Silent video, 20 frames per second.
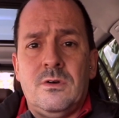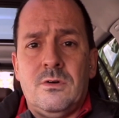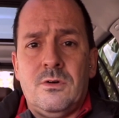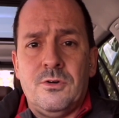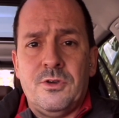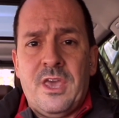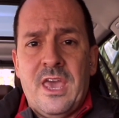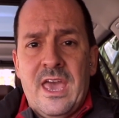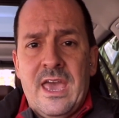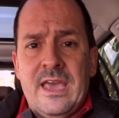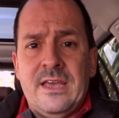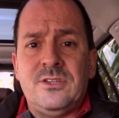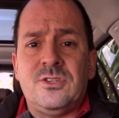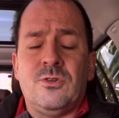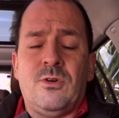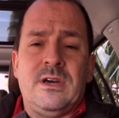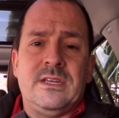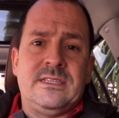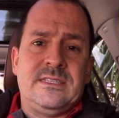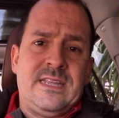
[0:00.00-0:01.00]
okay,
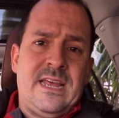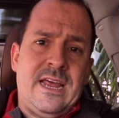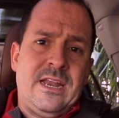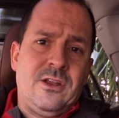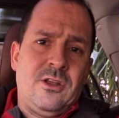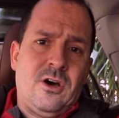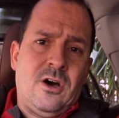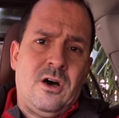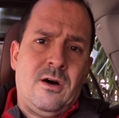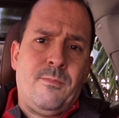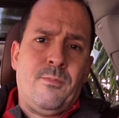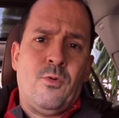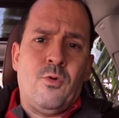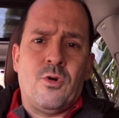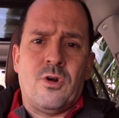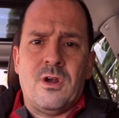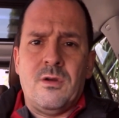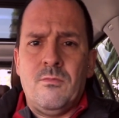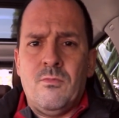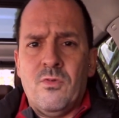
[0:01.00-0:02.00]
so I stand up
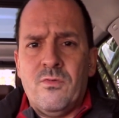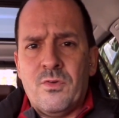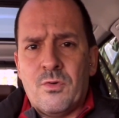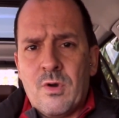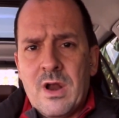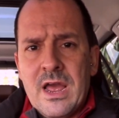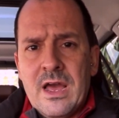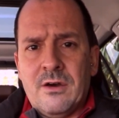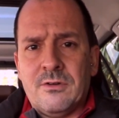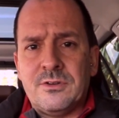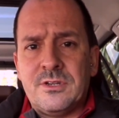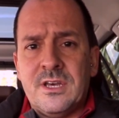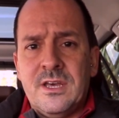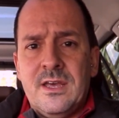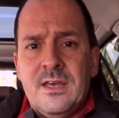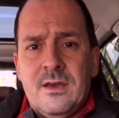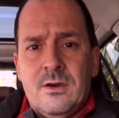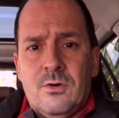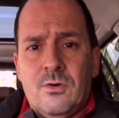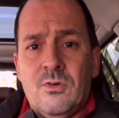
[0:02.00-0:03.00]
or I move around
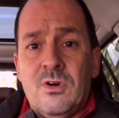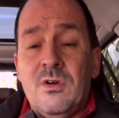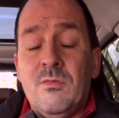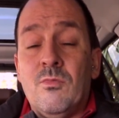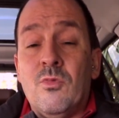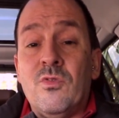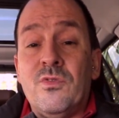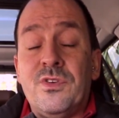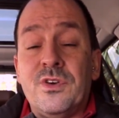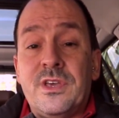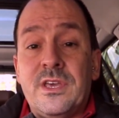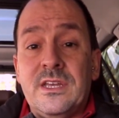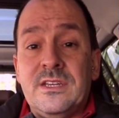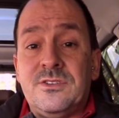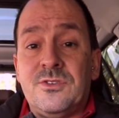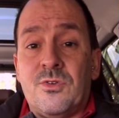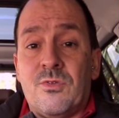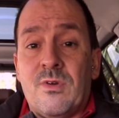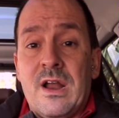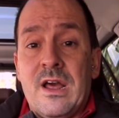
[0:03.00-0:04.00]
or I move the
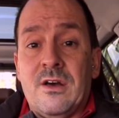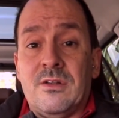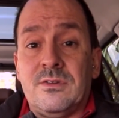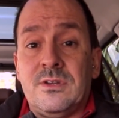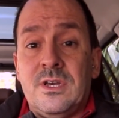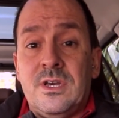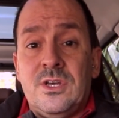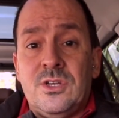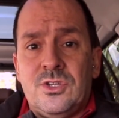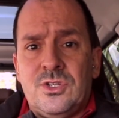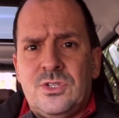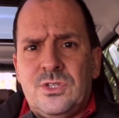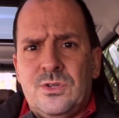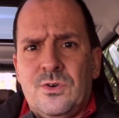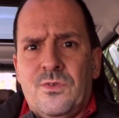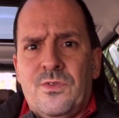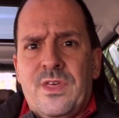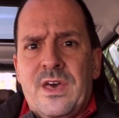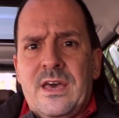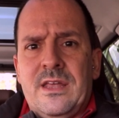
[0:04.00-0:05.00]
kids around
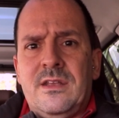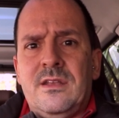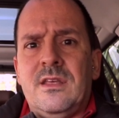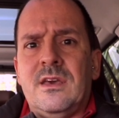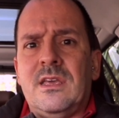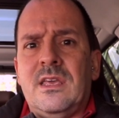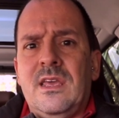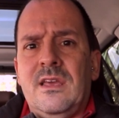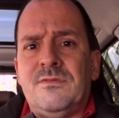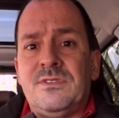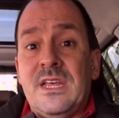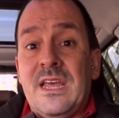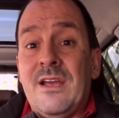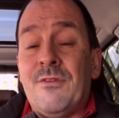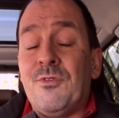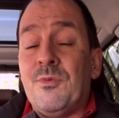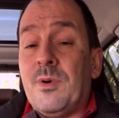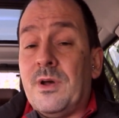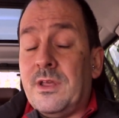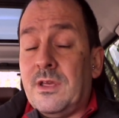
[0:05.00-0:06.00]
so that that gives
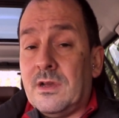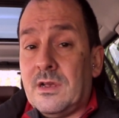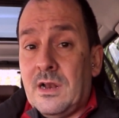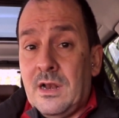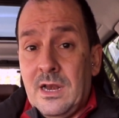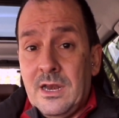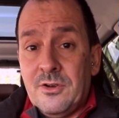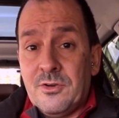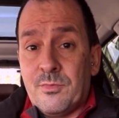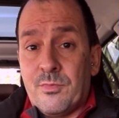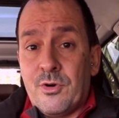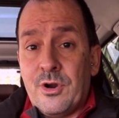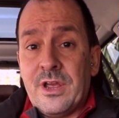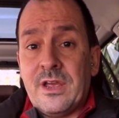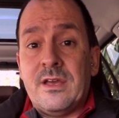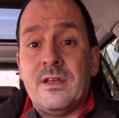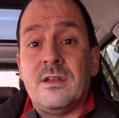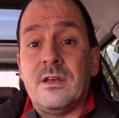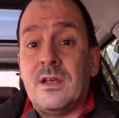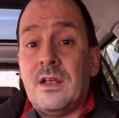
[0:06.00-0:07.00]
everybody a clear
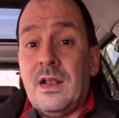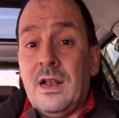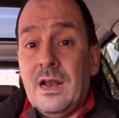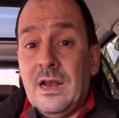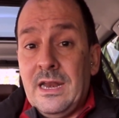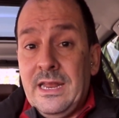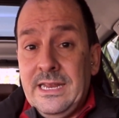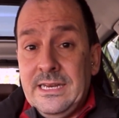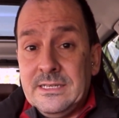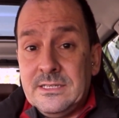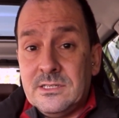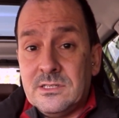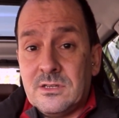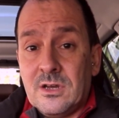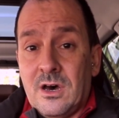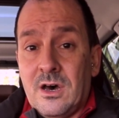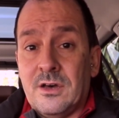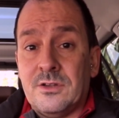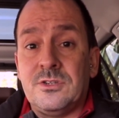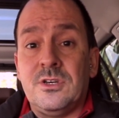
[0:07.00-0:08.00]
break and a clean
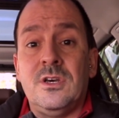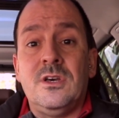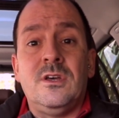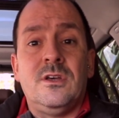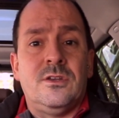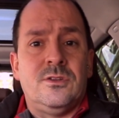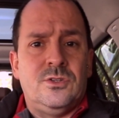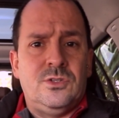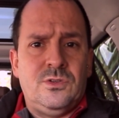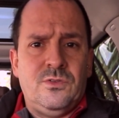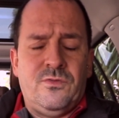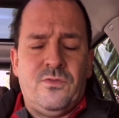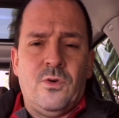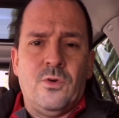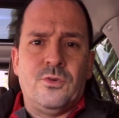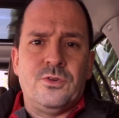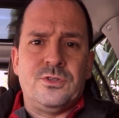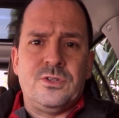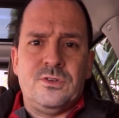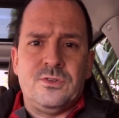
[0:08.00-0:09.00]
start to
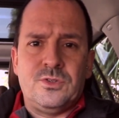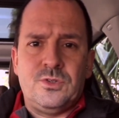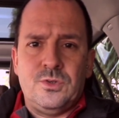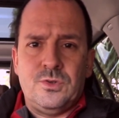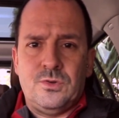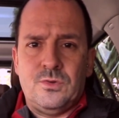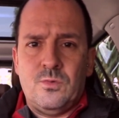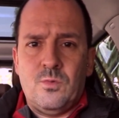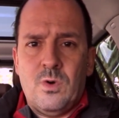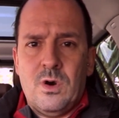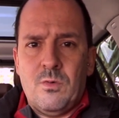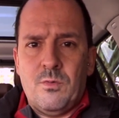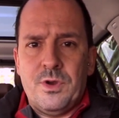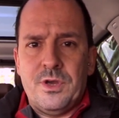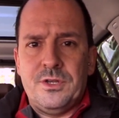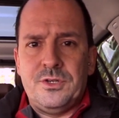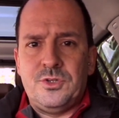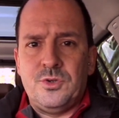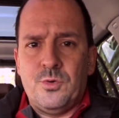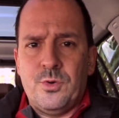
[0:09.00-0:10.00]
focus onto what
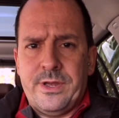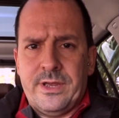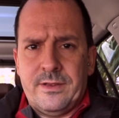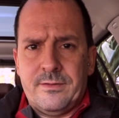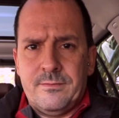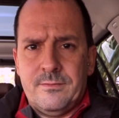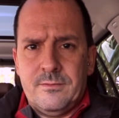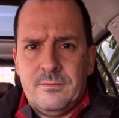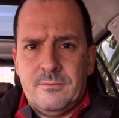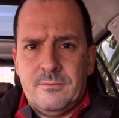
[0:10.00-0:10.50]
we're doing